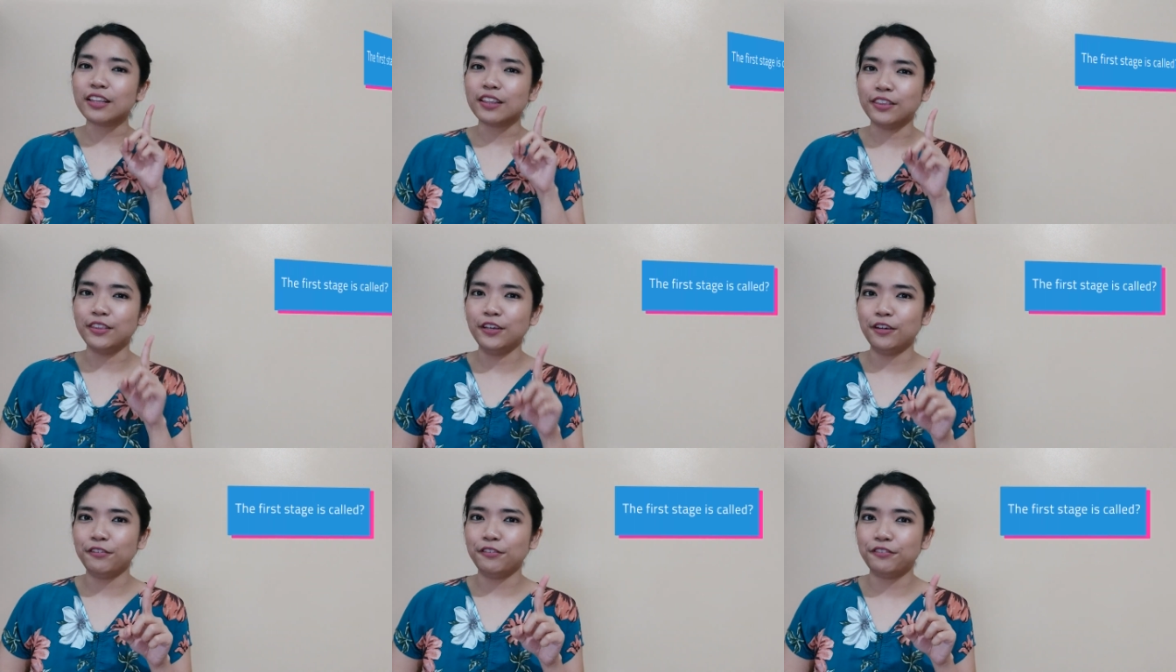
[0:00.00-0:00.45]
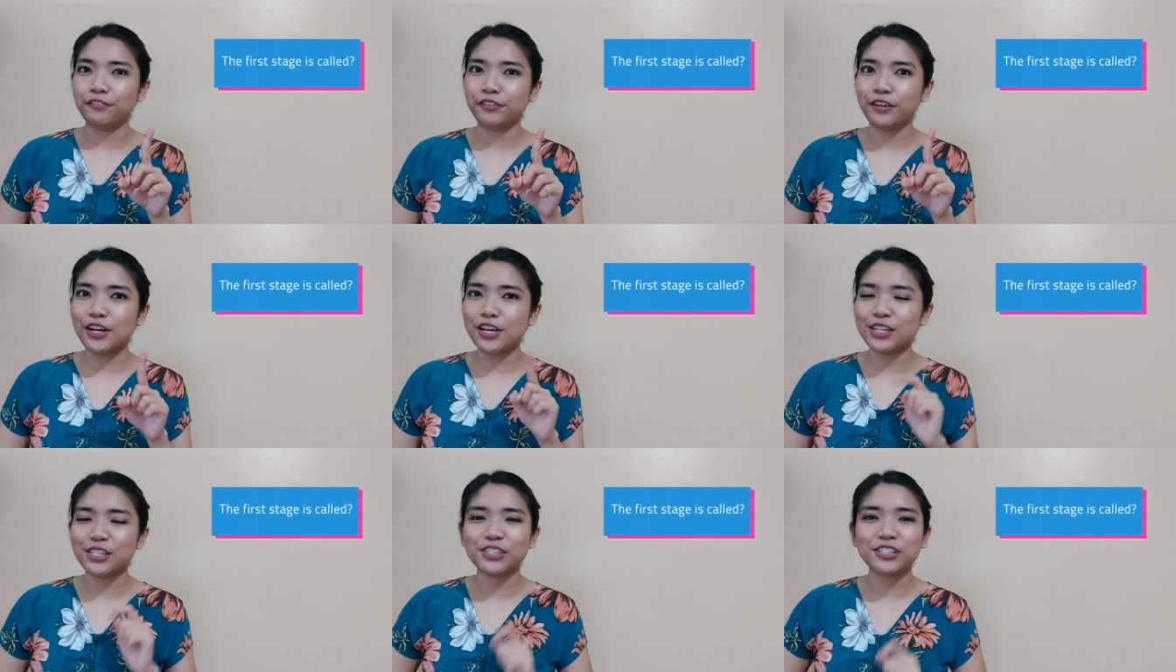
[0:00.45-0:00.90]
The
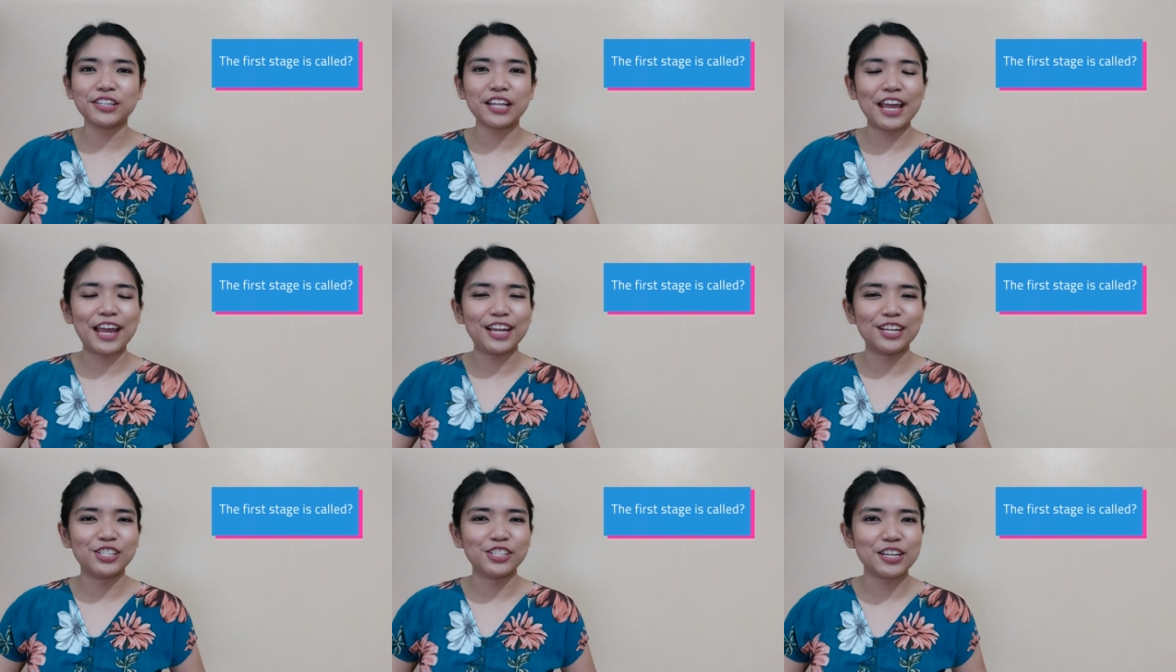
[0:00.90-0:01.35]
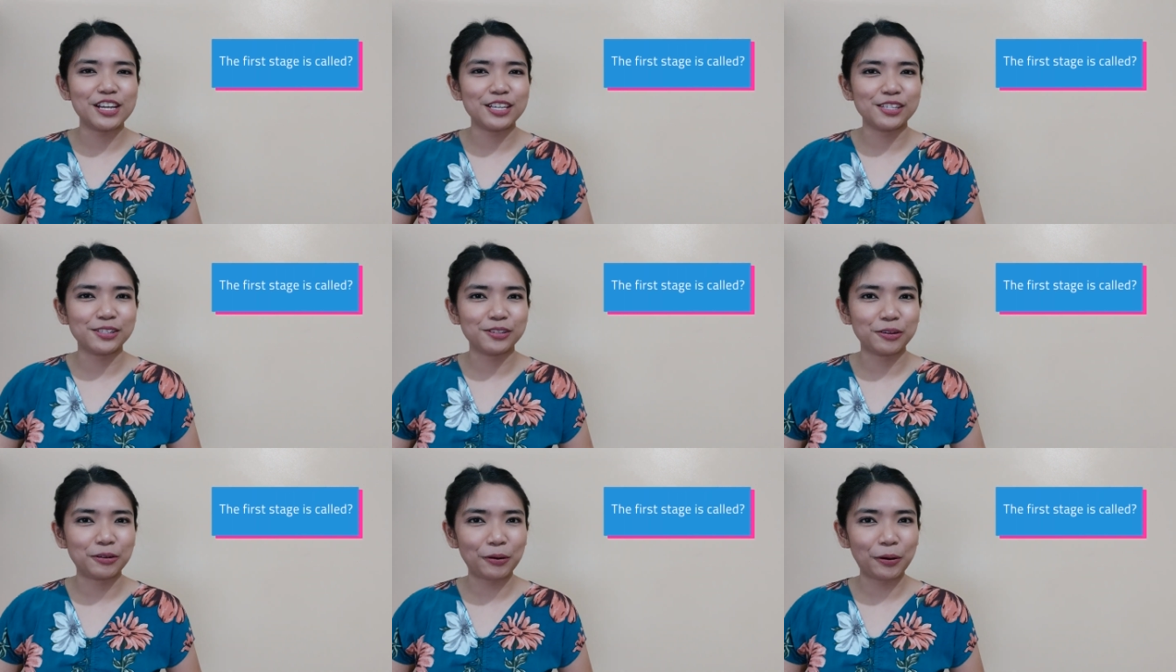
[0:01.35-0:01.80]
first stage is
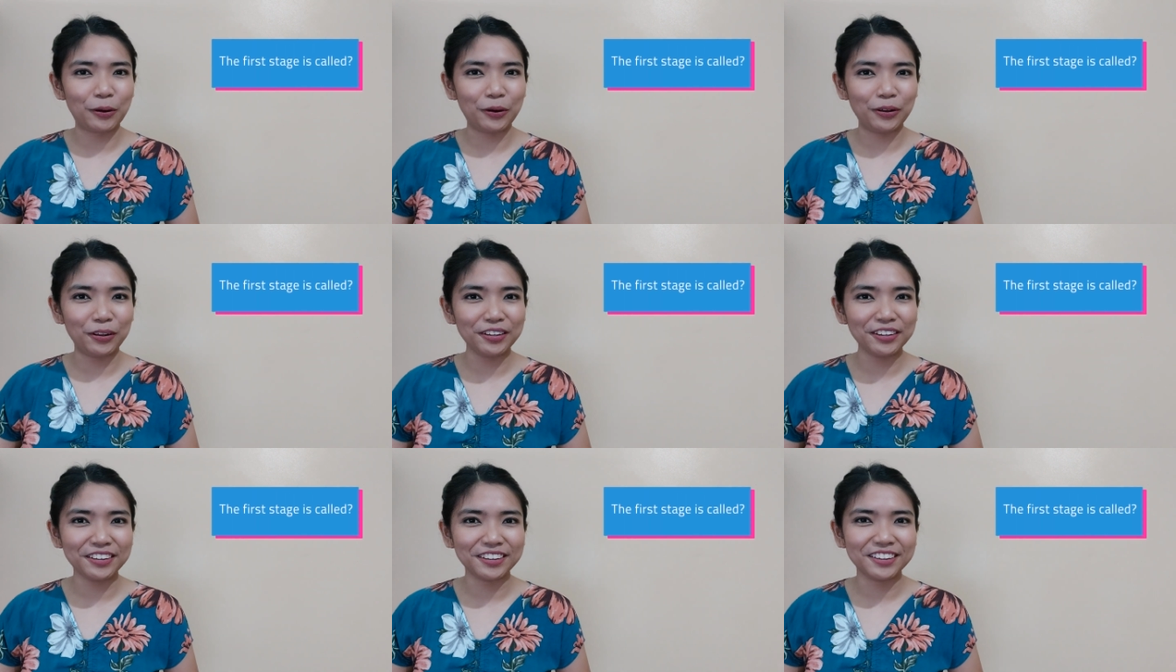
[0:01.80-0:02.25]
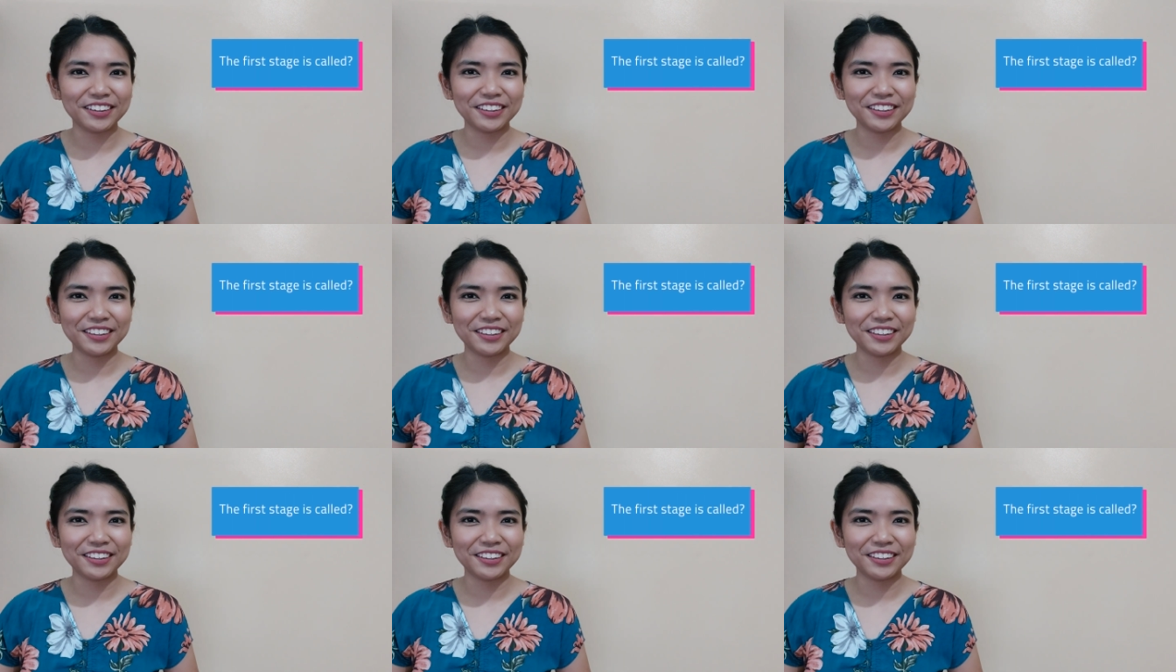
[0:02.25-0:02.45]
called